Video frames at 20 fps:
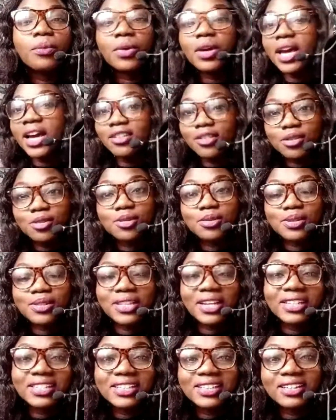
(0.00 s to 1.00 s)
We are going
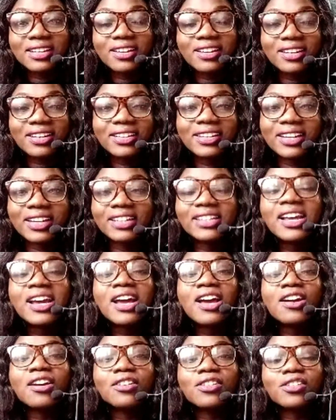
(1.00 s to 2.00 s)
to do it
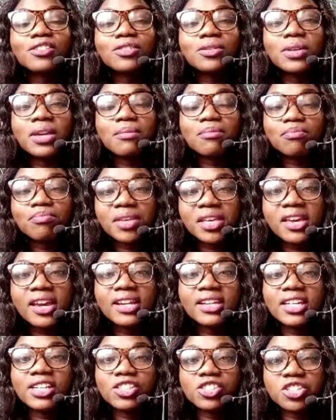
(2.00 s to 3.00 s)
again. You can be
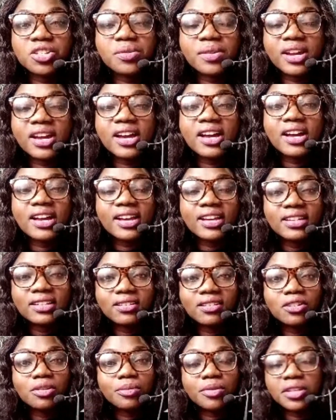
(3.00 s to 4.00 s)
here in Nigeria
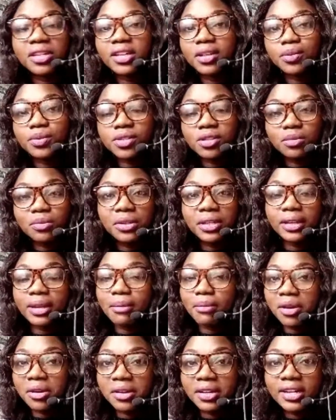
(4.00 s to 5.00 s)
and communicate with someone in
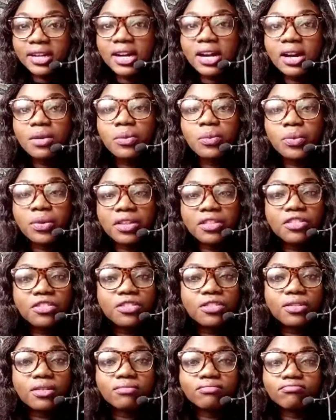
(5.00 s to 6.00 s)
America
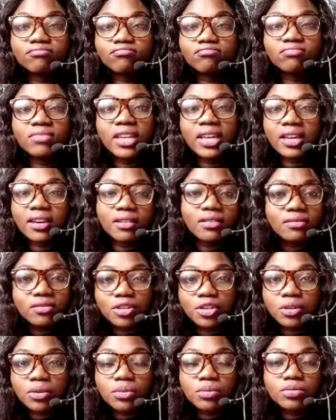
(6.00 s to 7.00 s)
with
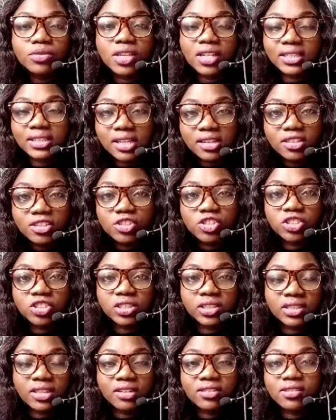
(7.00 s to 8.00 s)

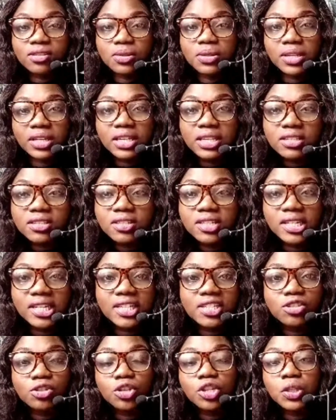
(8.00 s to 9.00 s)
technology, thanks to the
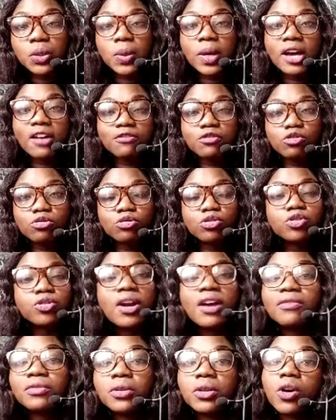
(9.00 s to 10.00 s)
internet. So you don't have to
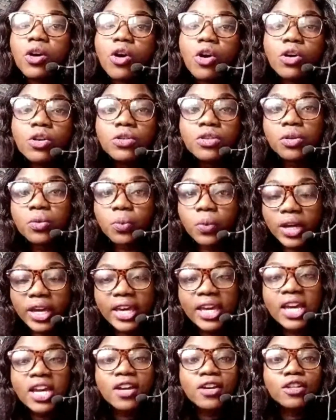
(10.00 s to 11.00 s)
travel all the
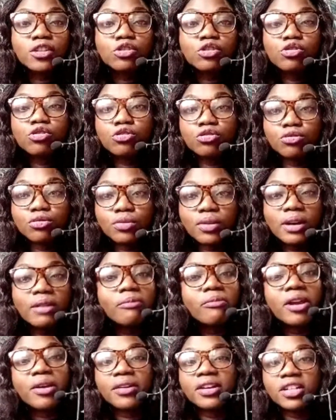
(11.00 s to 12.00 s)
way to
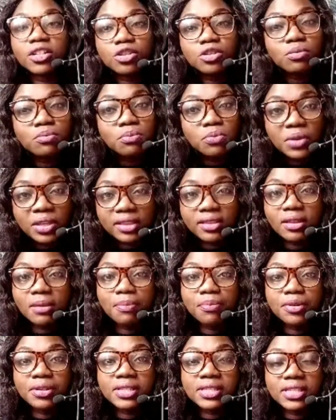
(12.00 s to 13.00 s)
America to meet
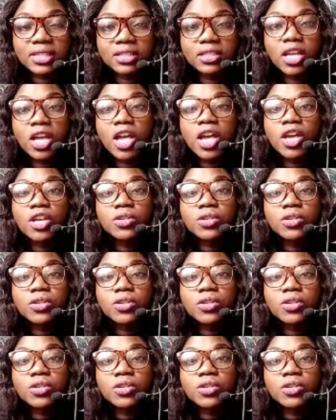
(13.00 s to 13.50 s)
the person.